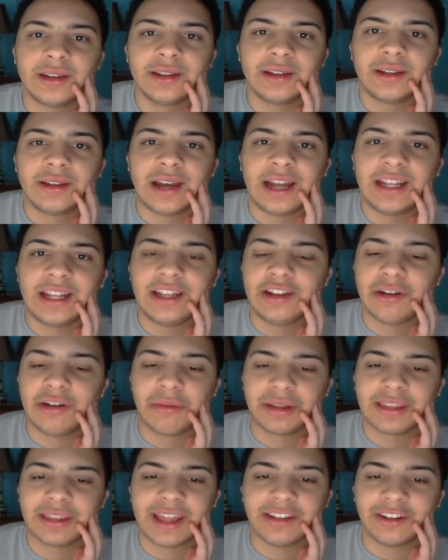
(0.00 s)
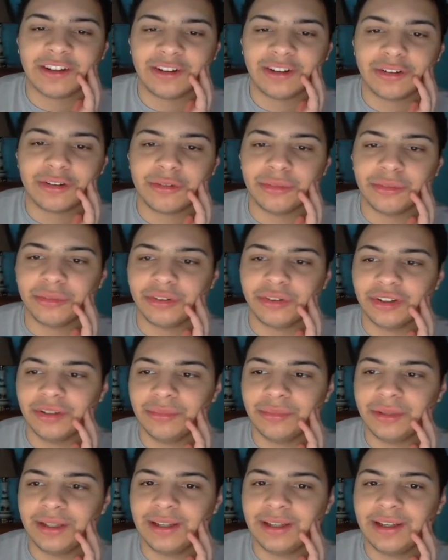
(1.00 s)
I didn't know what that article was going to
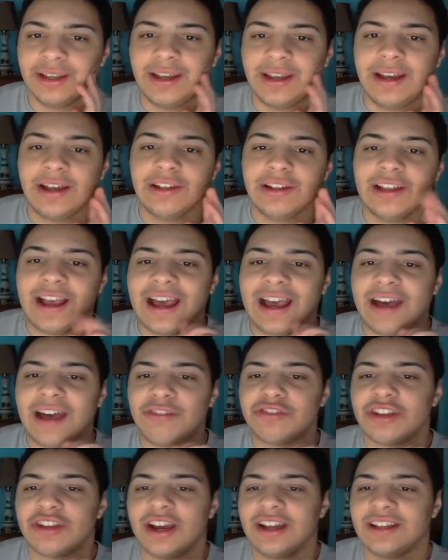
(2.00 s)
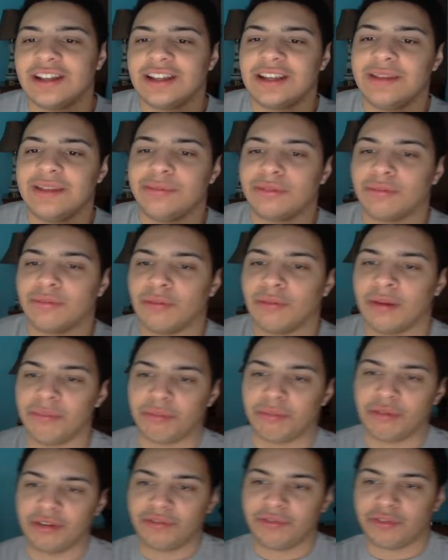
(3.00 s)
be. How China keeps
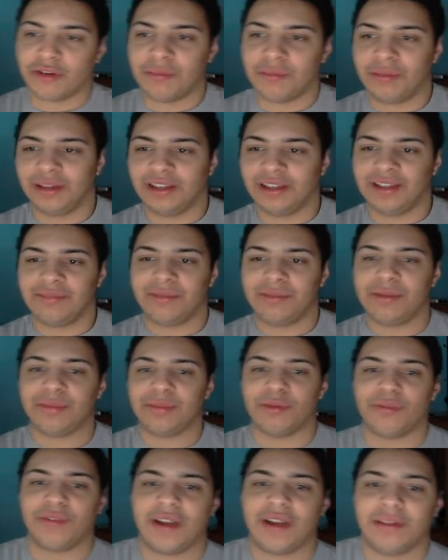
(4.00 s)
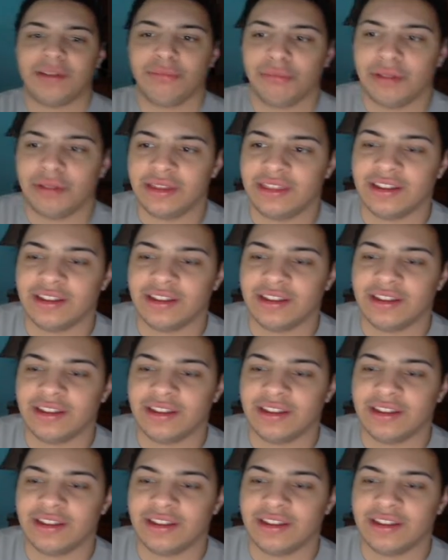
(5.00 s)
1.4 billion people fed with the